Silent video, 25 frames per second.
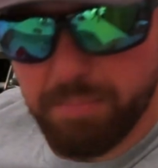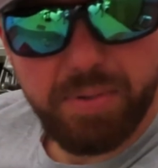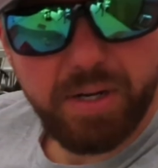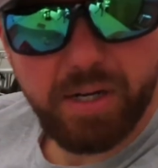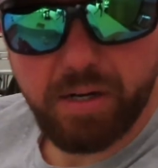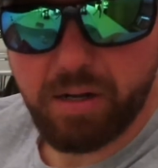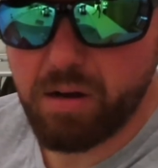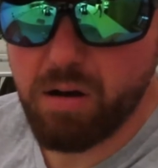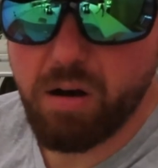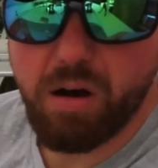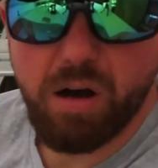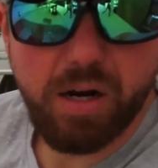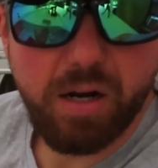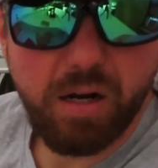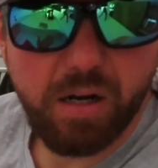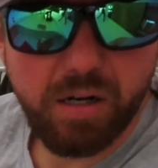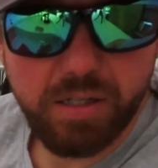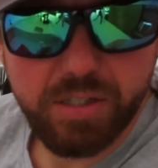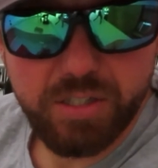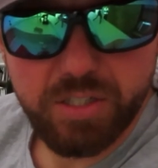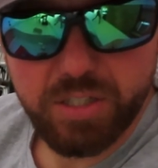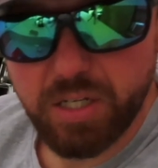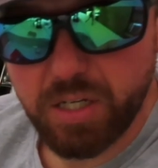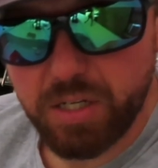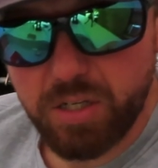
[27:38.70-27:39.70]
a bead of caulk on
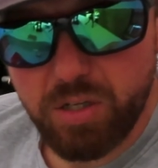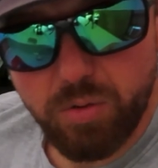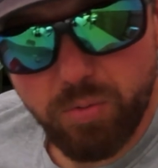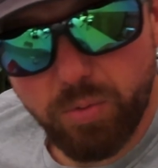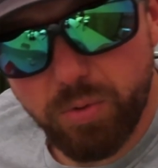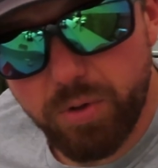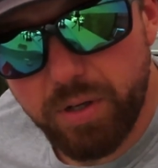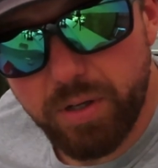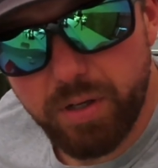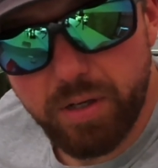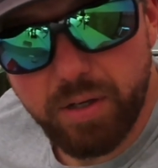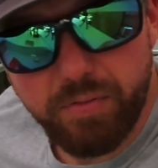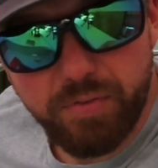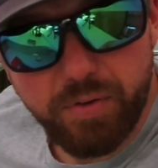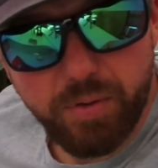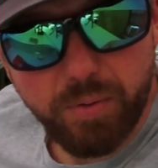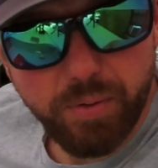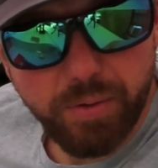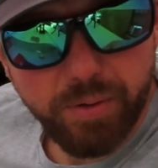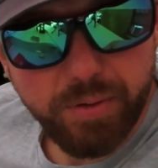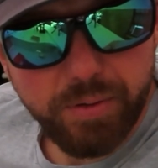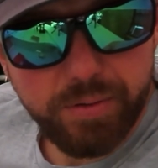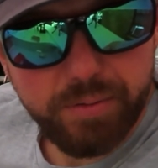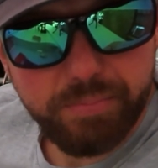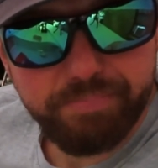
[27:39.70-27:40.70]
it just like you would if you
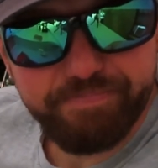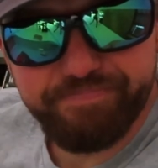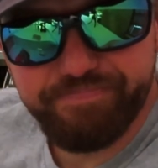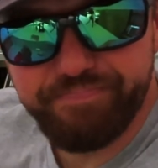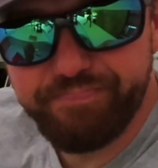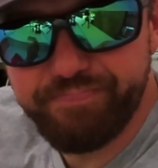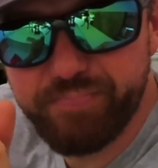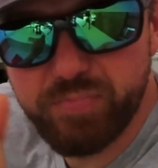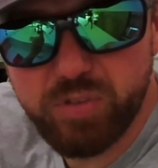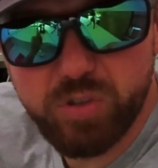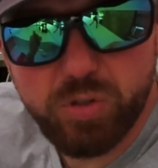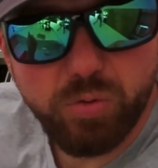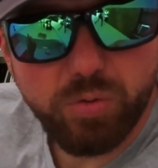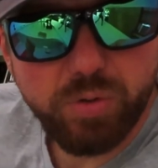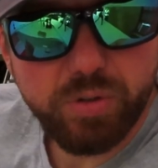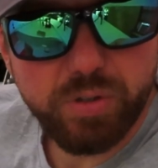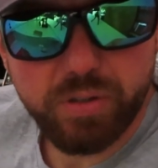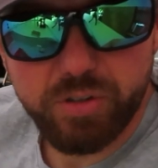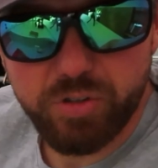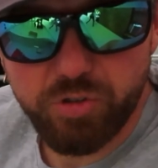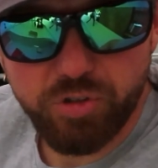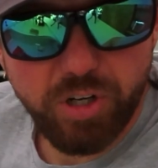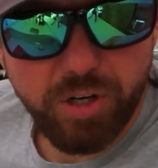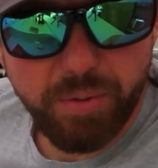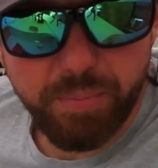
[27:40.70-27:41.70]
were
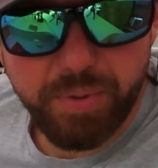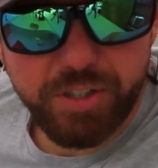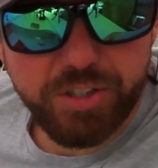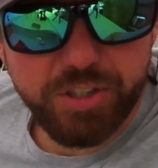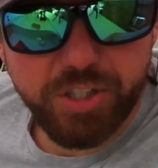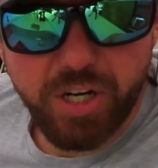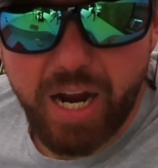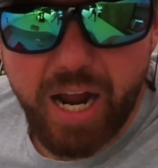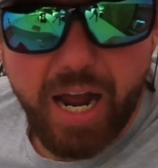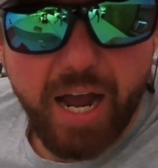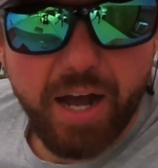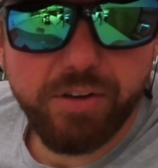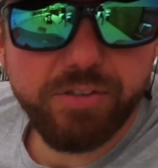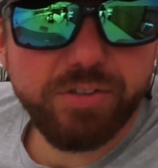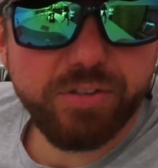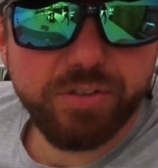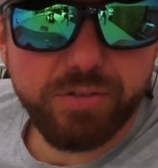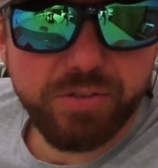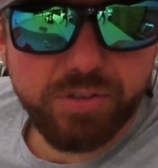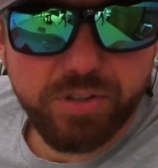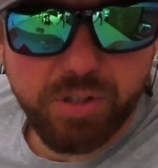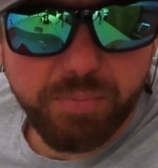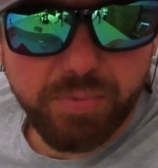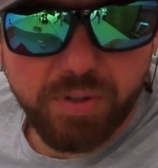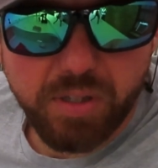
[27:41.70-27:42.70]
doing trim at your house
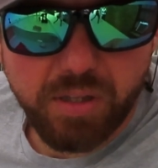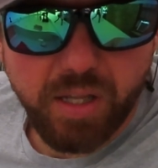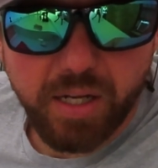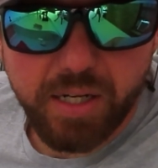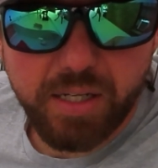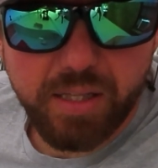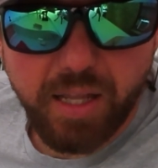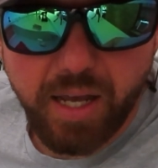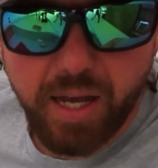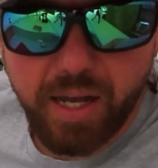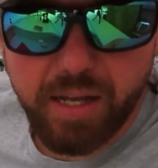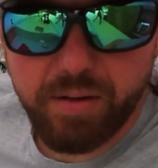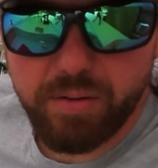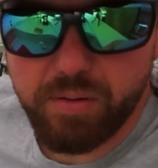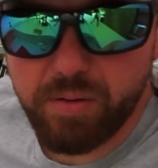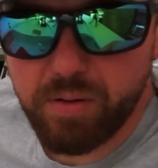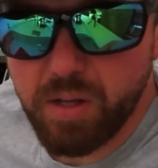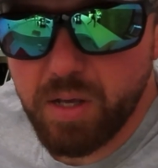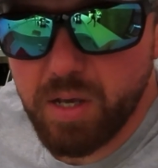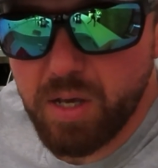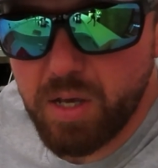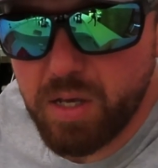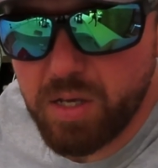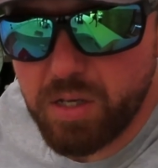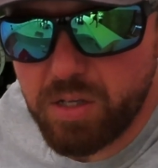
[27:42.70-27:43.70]
or something like that,
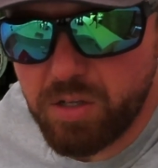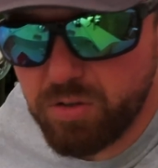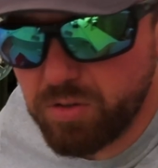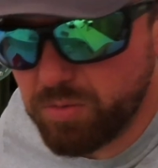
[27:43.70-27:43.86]
and